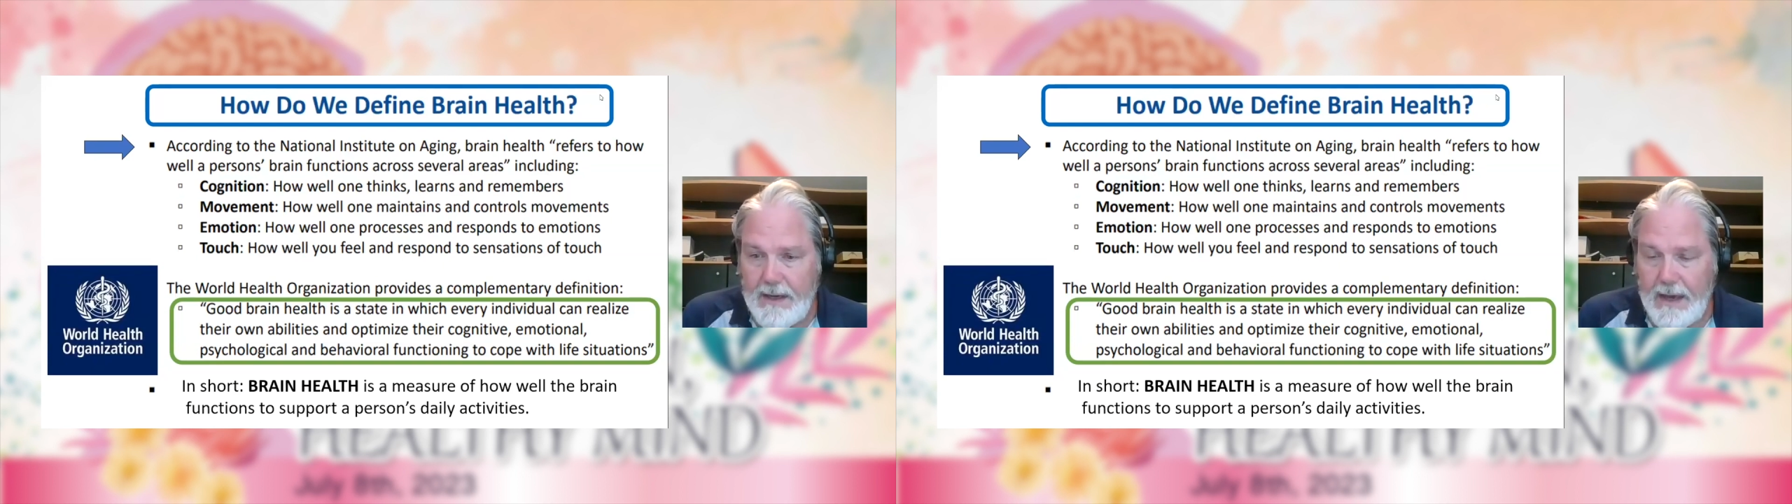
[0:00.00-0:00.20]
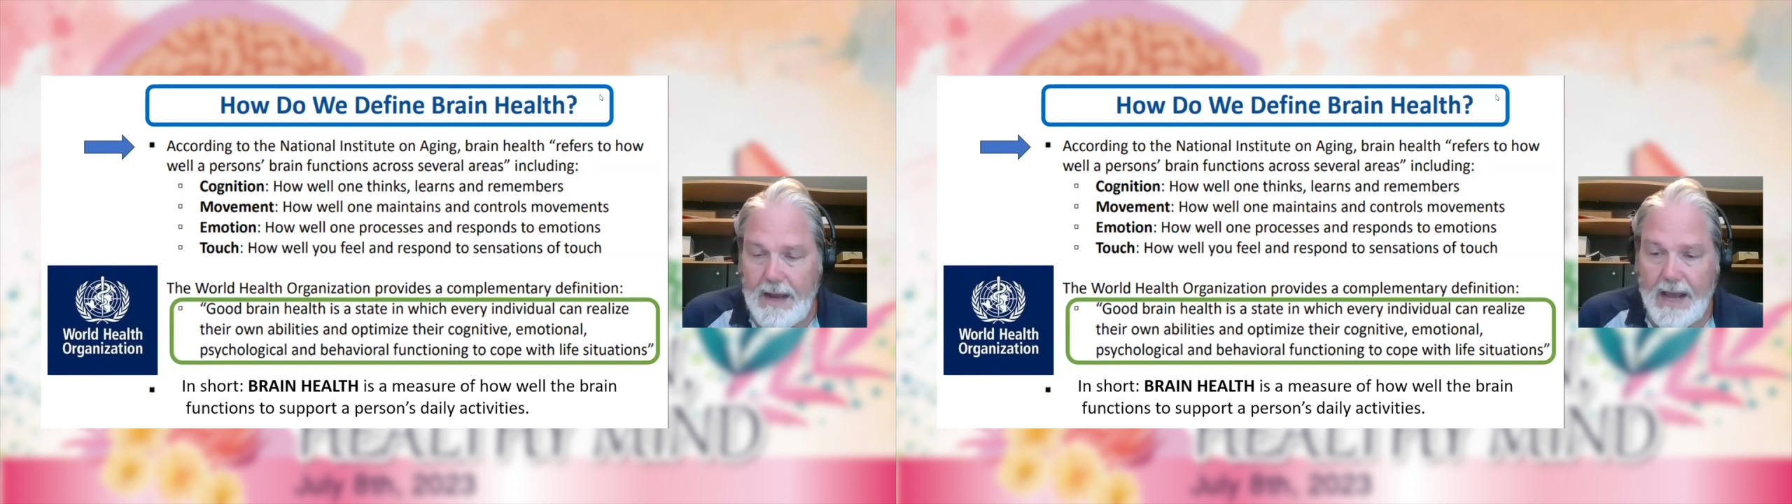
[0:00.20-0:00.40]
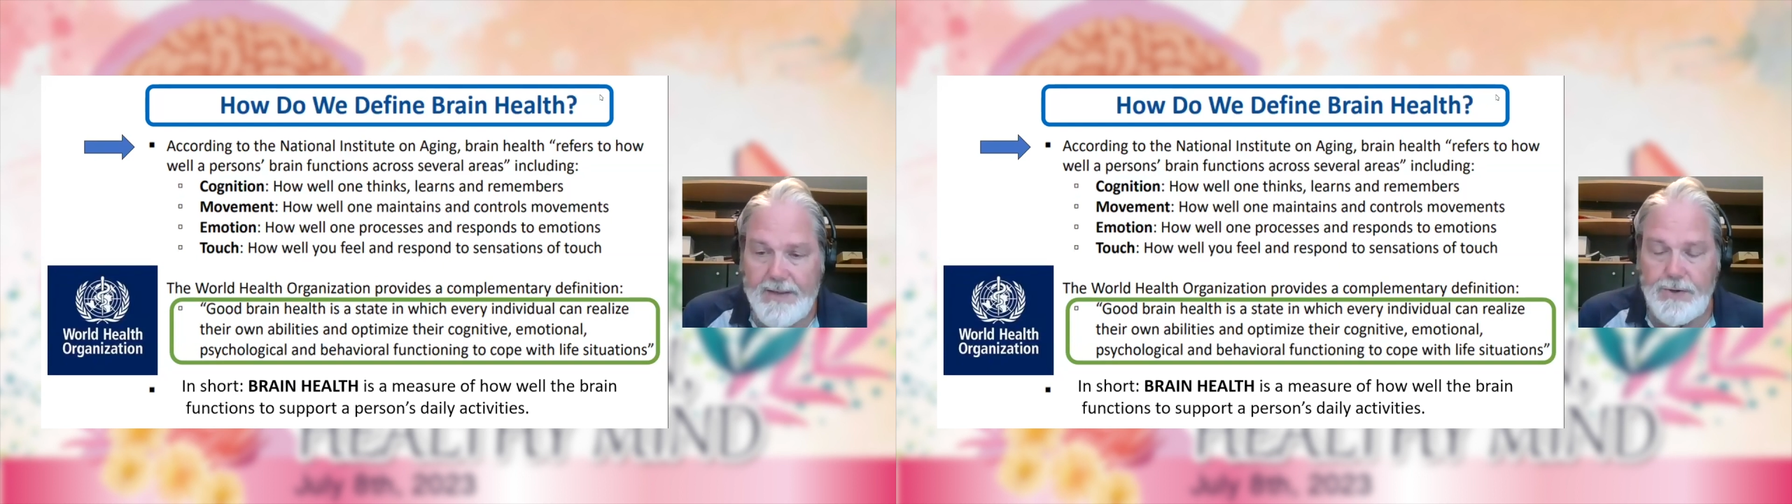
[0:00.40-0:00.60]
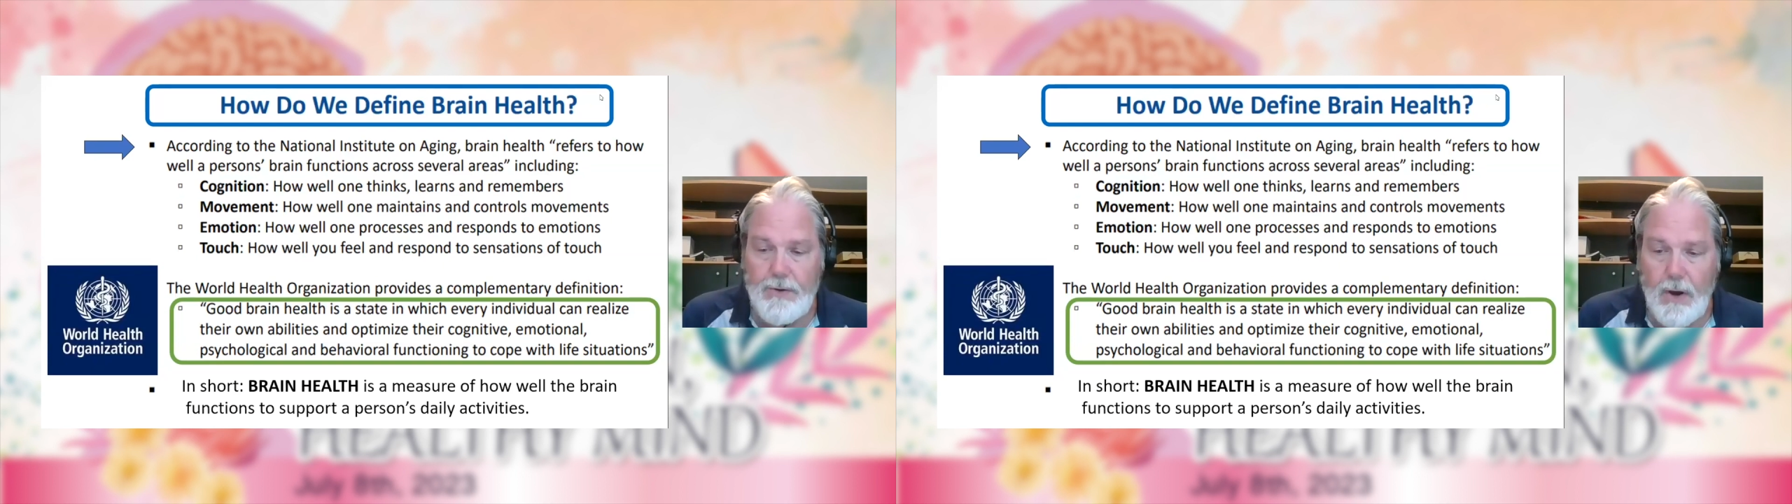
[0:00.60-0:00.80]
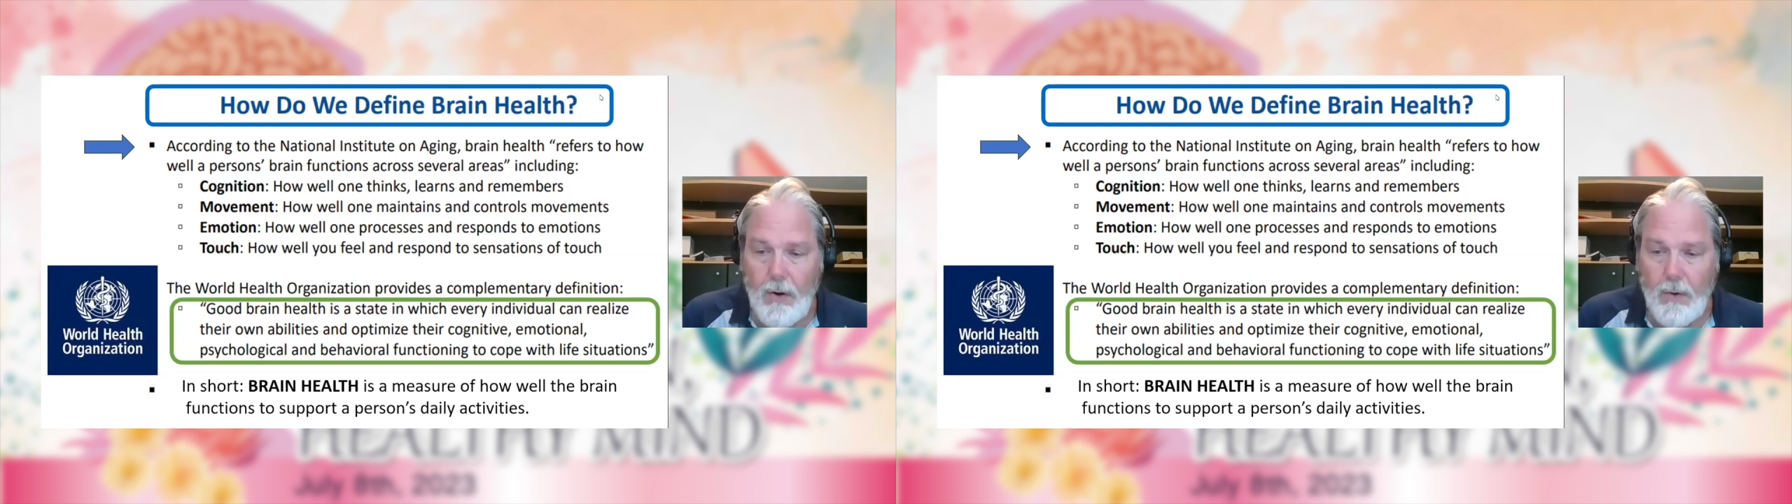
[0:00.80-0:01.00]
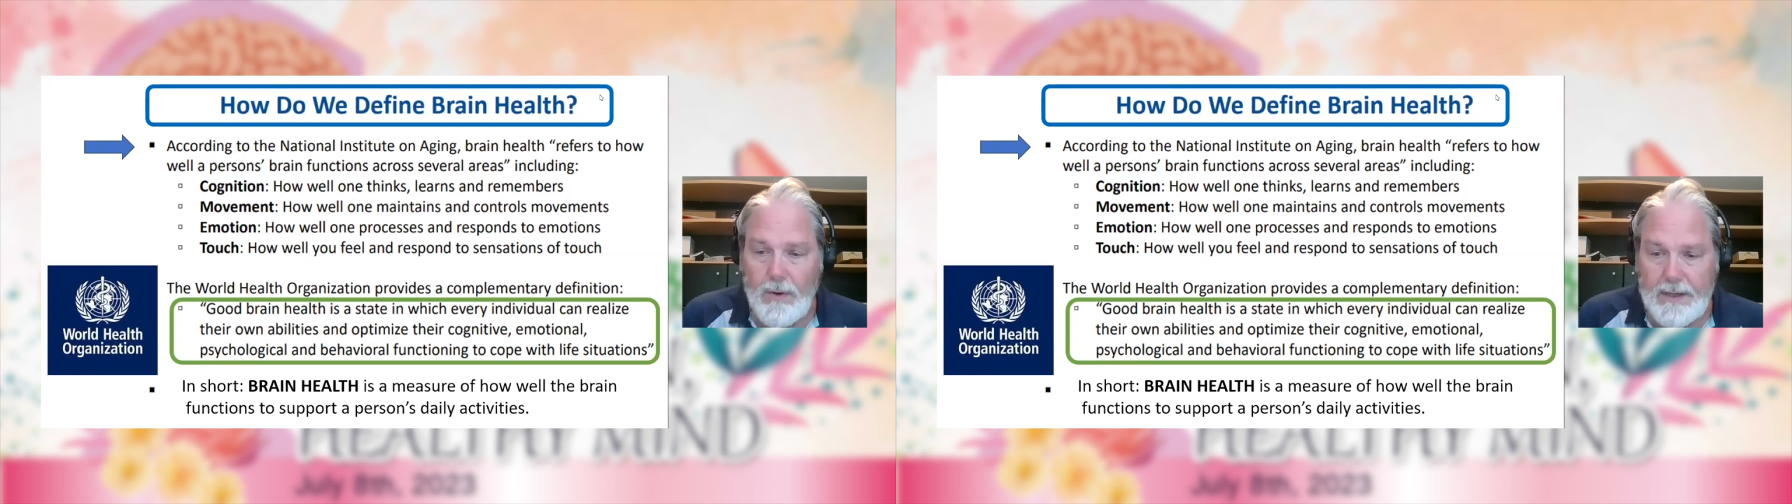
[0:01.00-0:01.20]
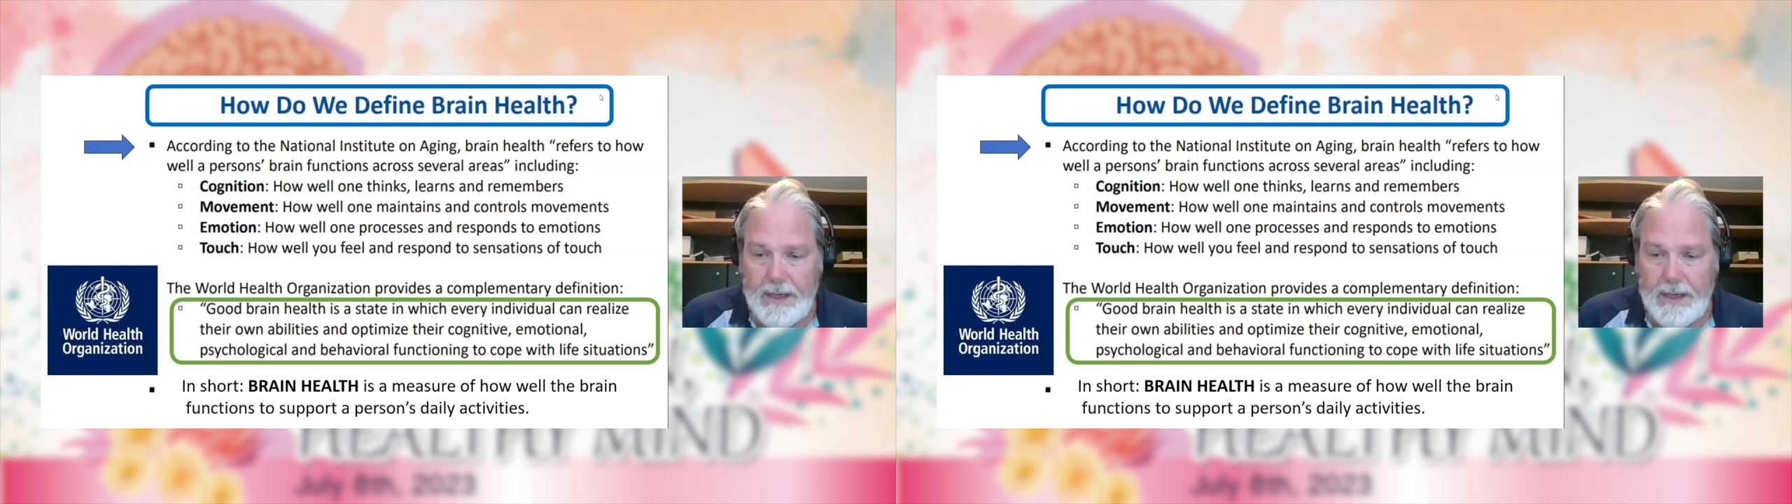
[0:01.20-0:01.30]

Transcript: And as you know, we